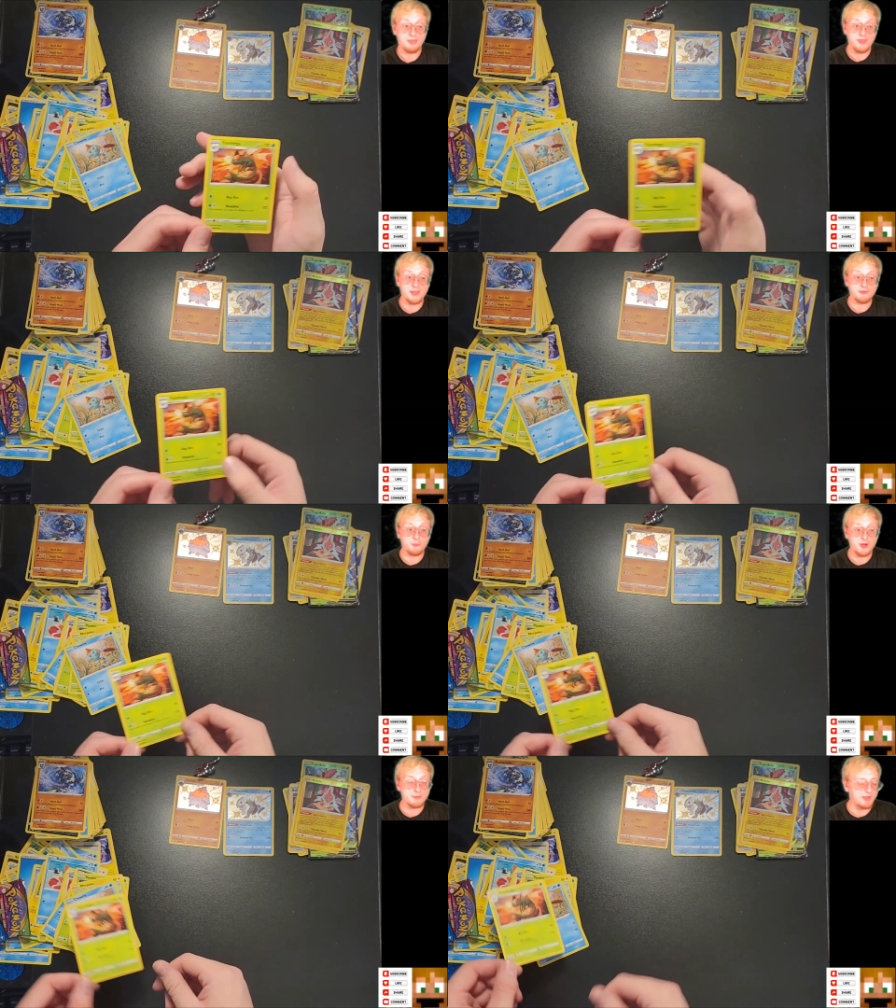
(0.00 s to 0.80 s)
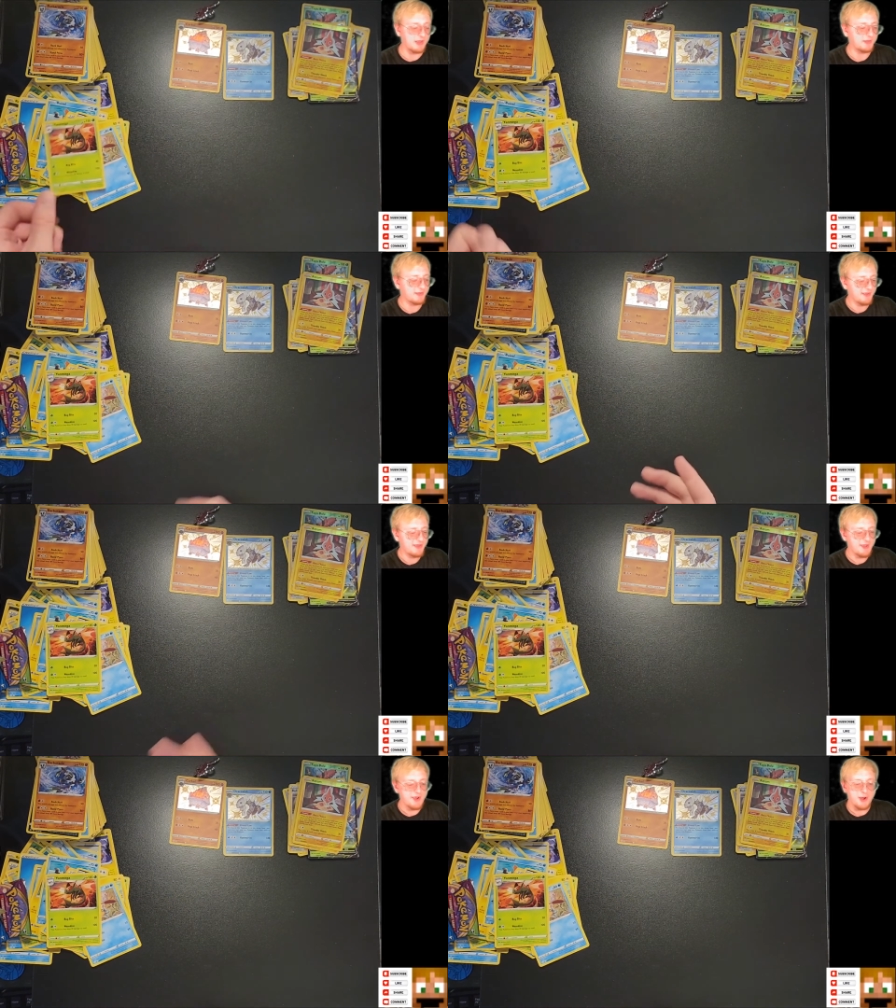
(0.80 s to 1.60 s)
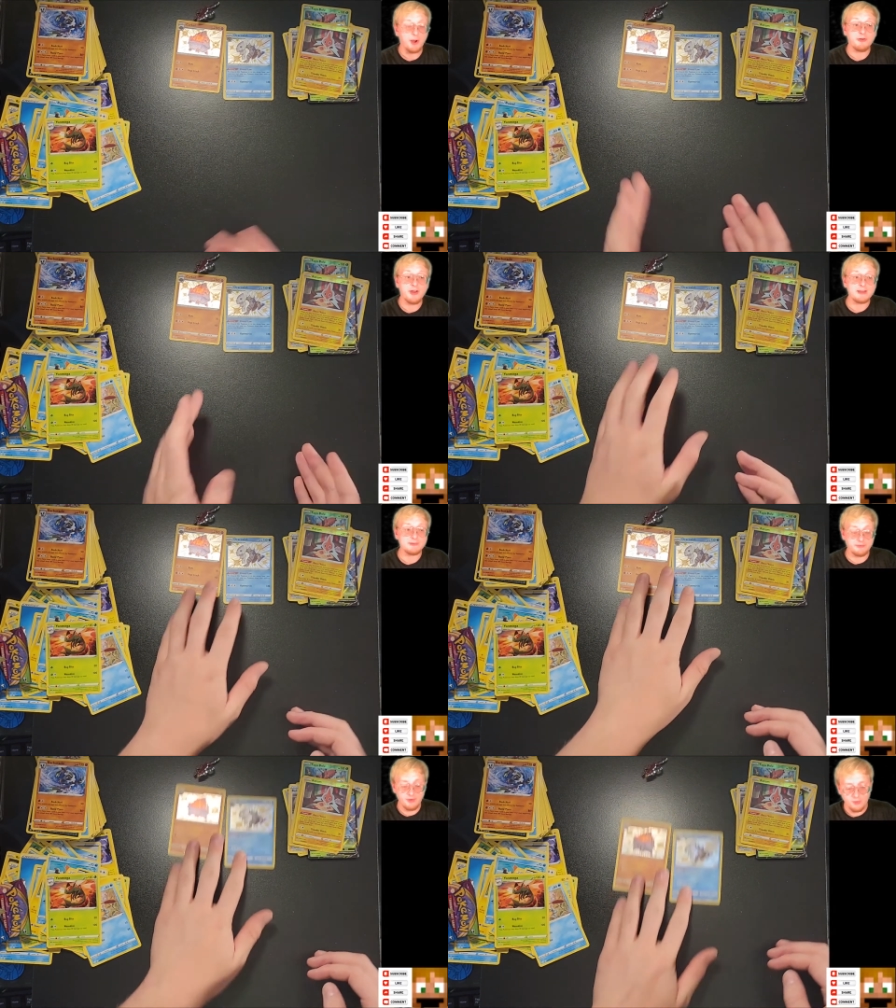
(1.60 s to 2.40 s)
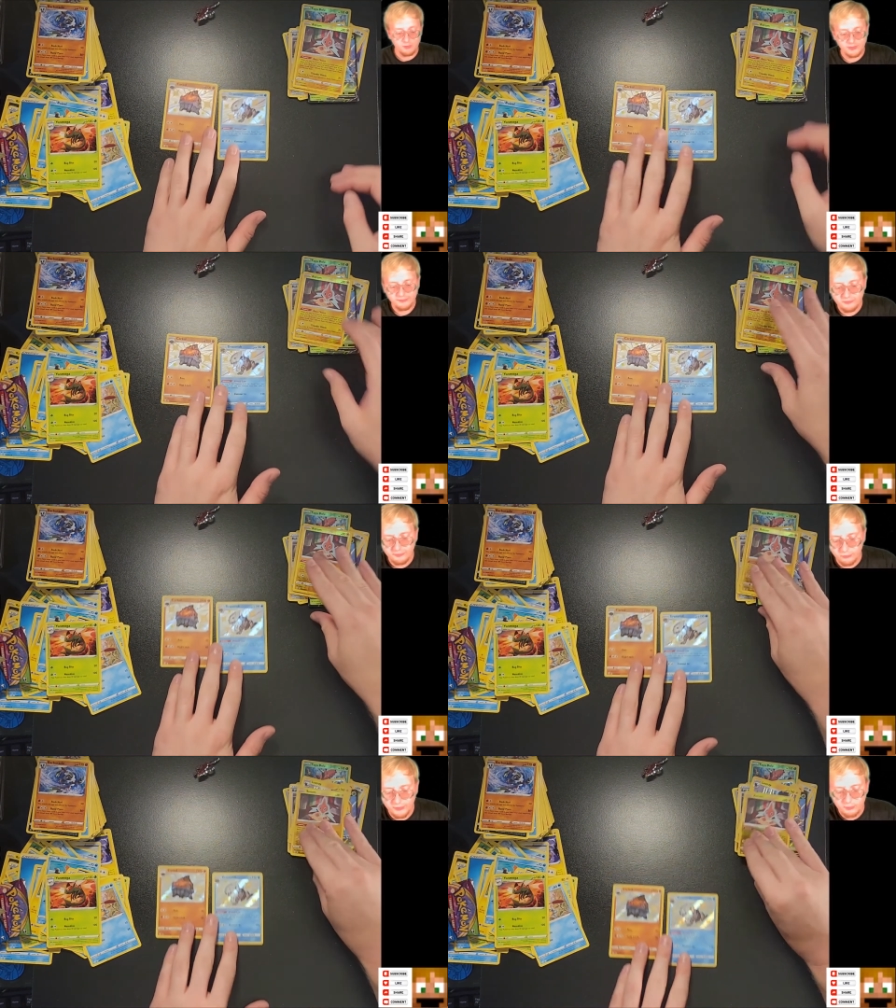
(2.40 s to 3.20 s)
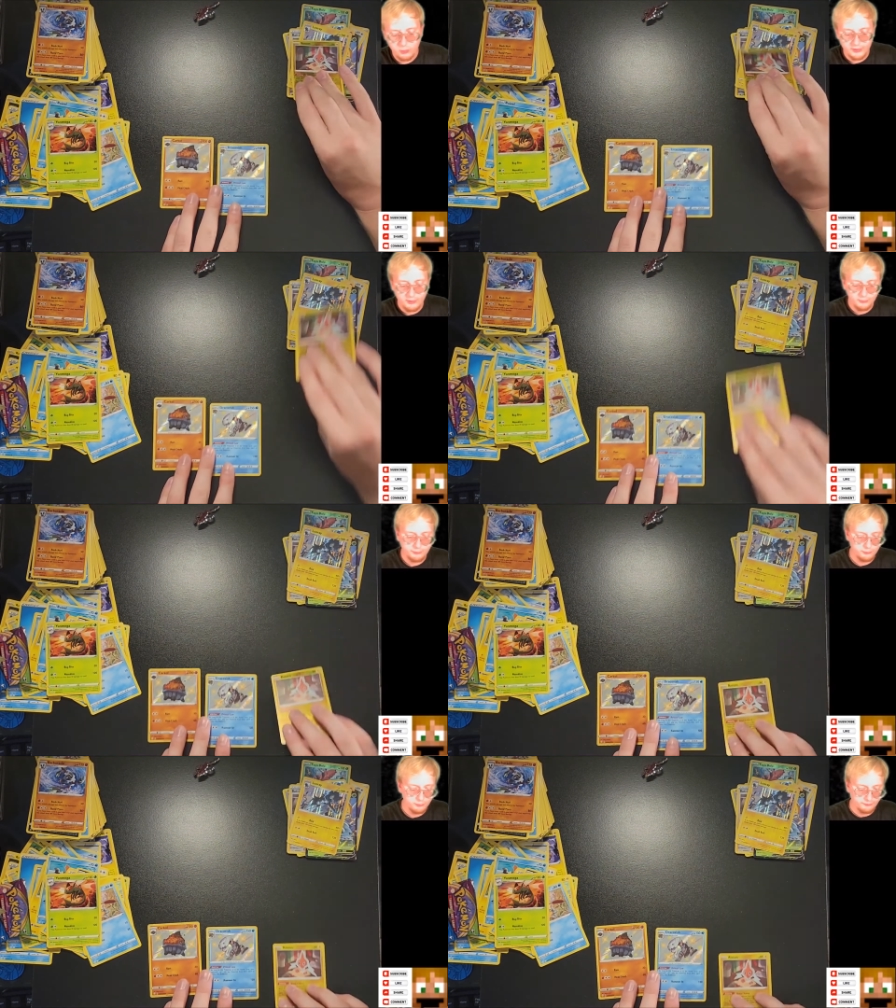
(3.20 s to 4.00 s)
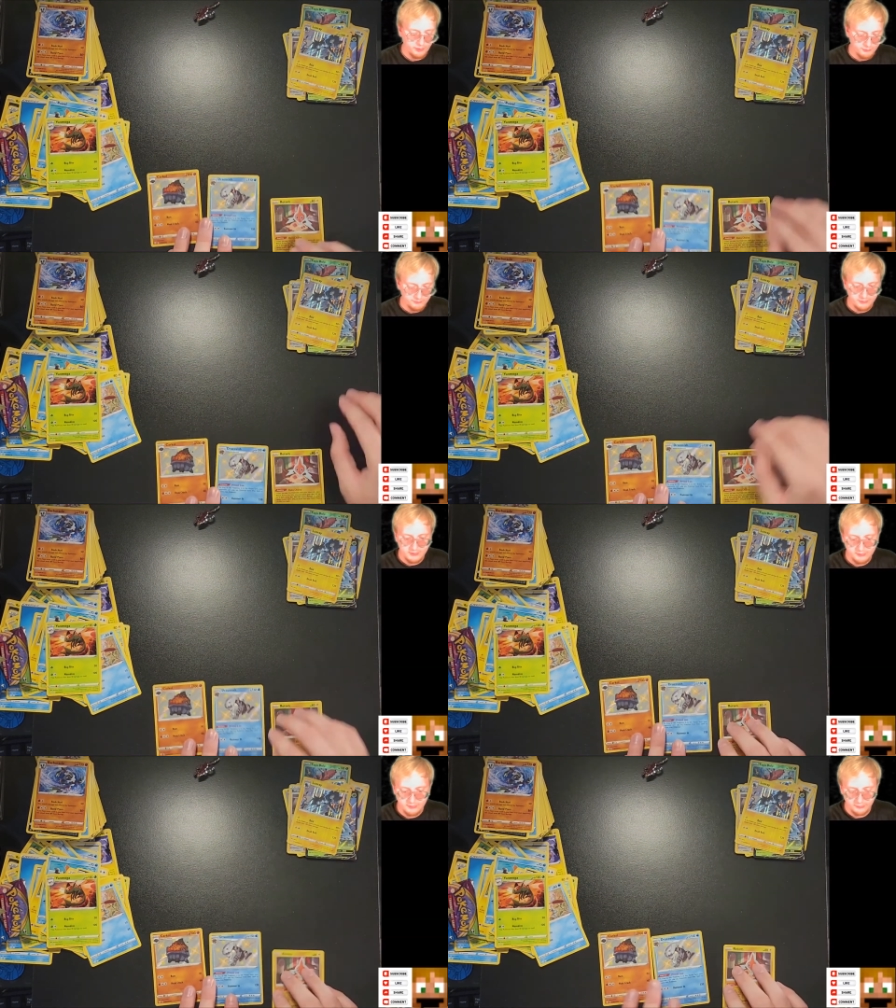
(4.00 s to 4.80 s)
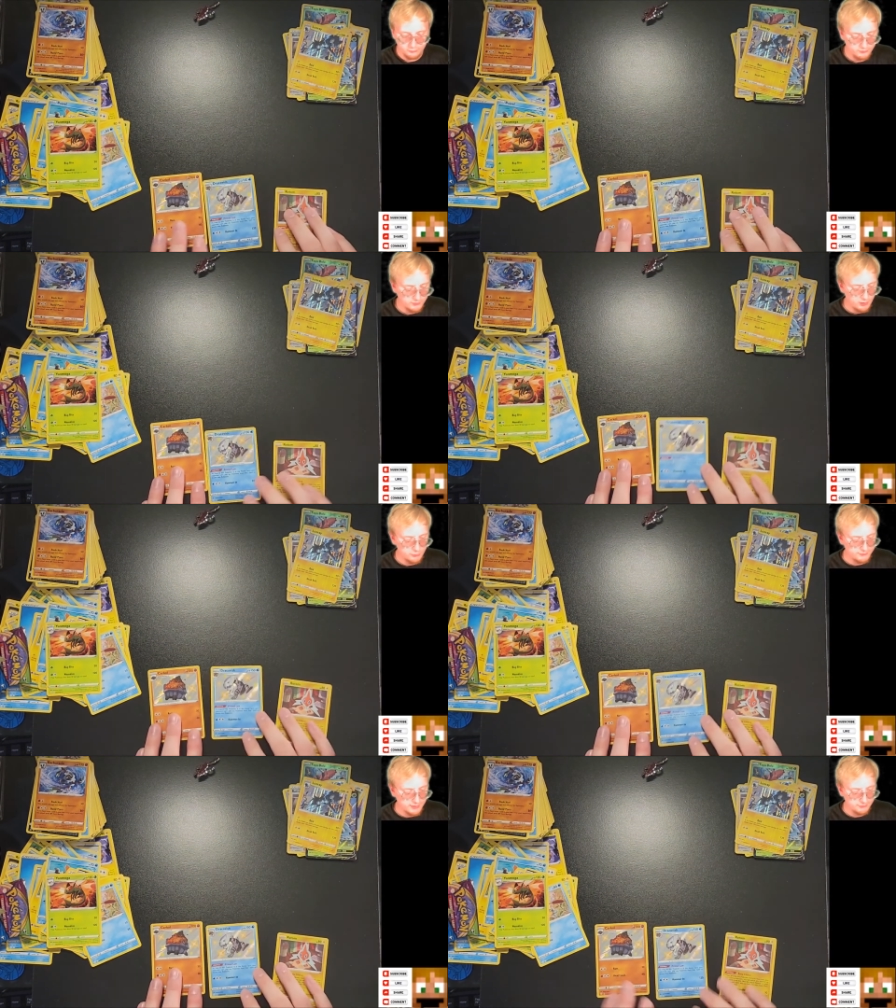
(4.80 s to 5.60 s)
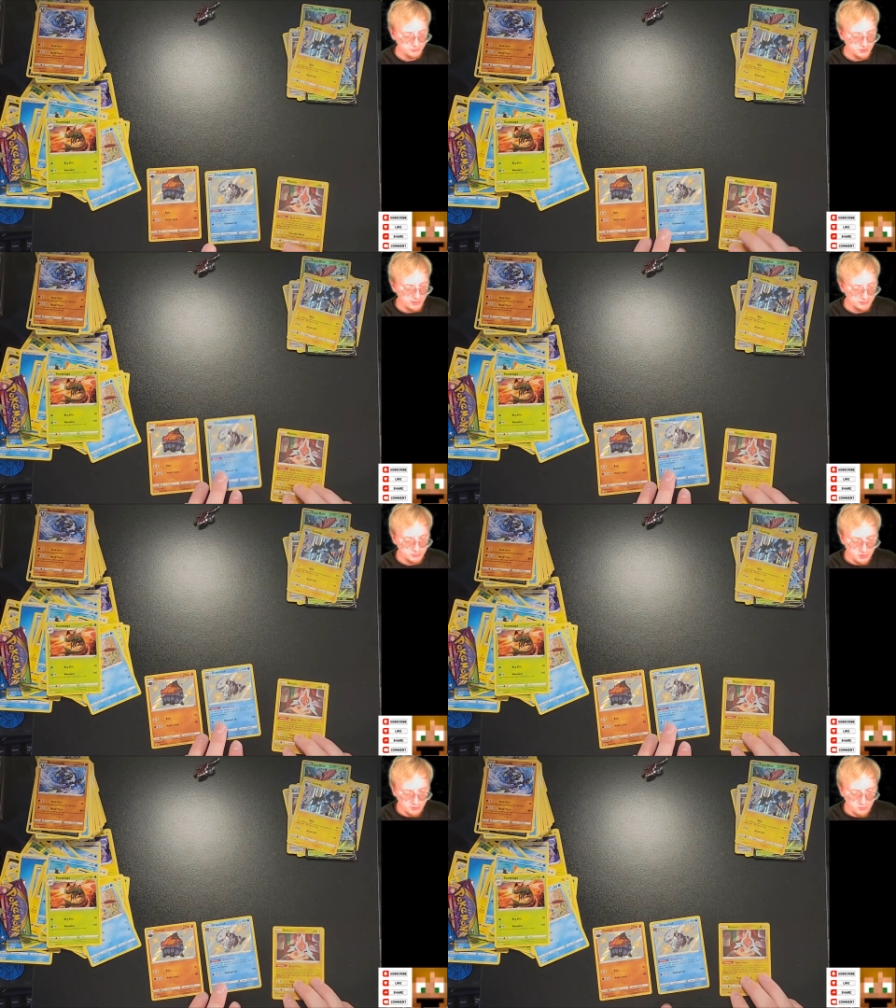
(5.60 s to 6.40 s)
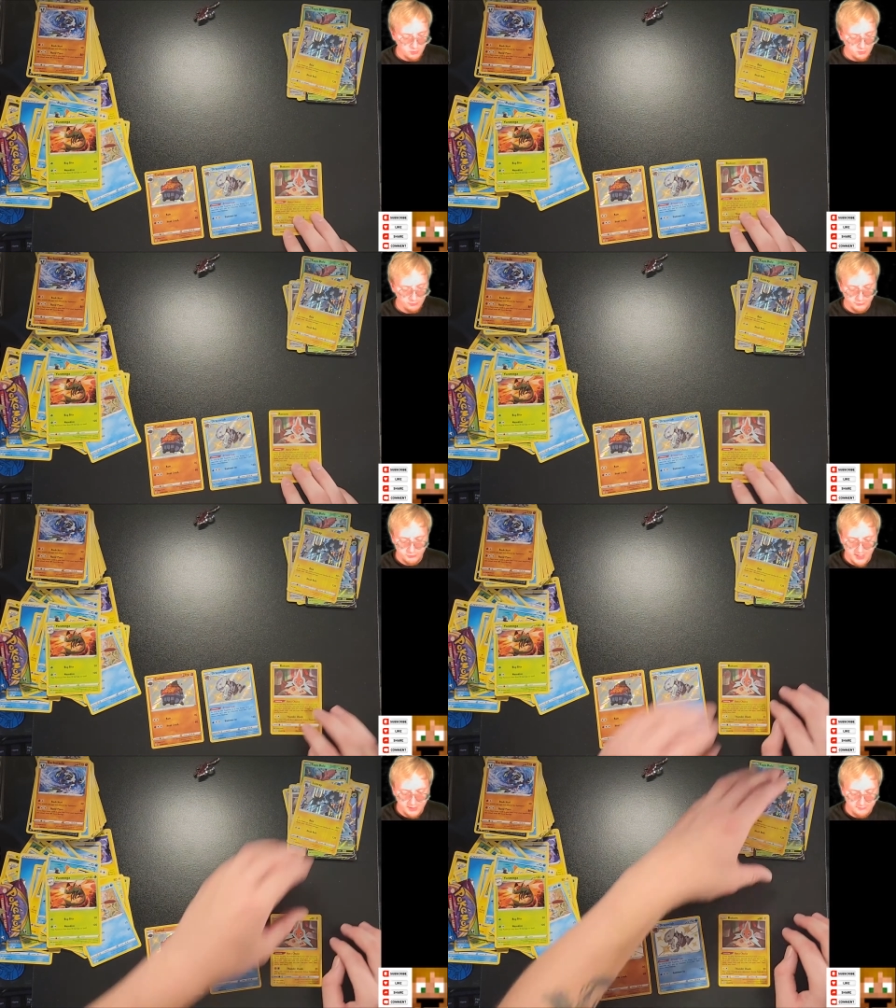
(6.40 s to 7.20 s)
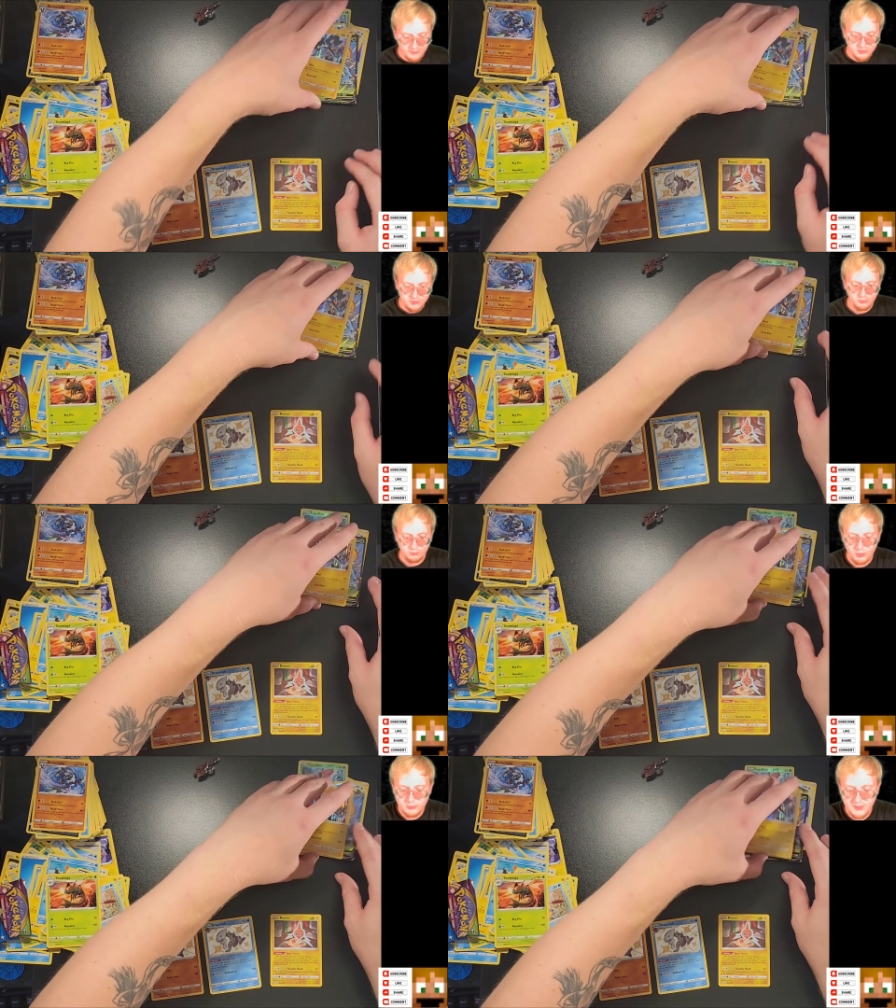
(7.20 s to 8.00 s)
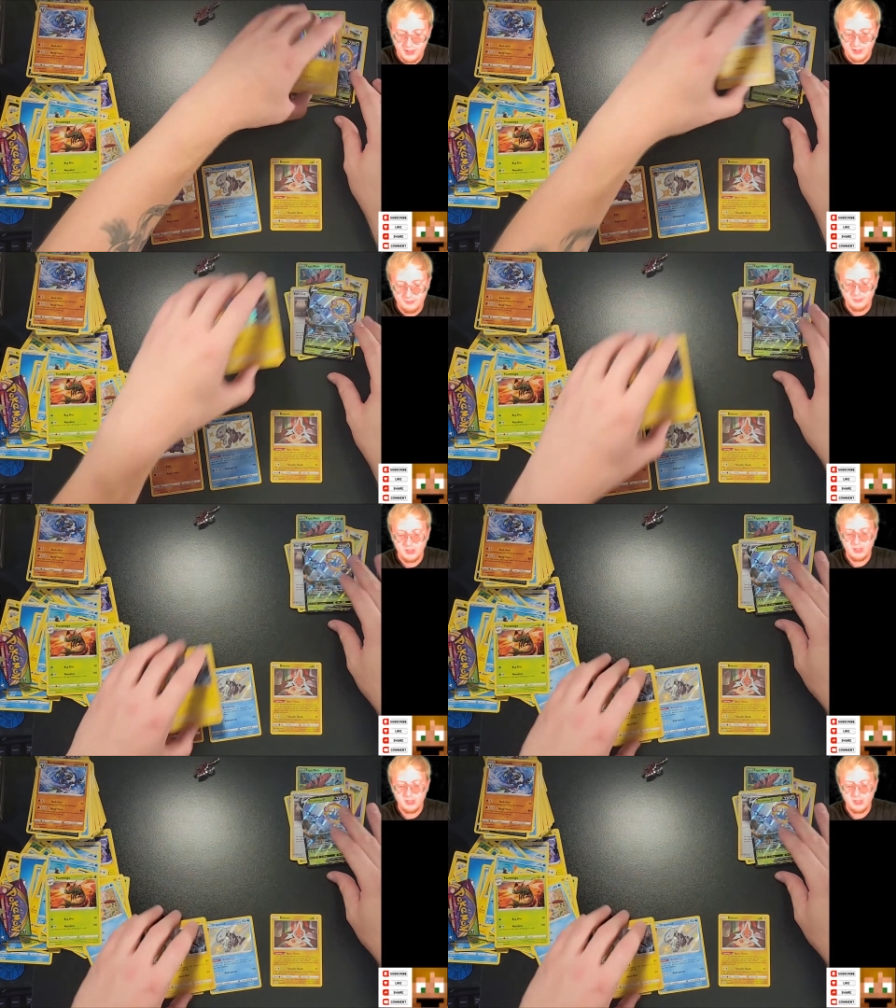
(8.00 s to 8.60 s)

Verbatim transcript: That's a white pack. All right, so let's just real quick go through some of the things we've got. We've got the Shiny Charcoal, the Dracovish, the Rotom,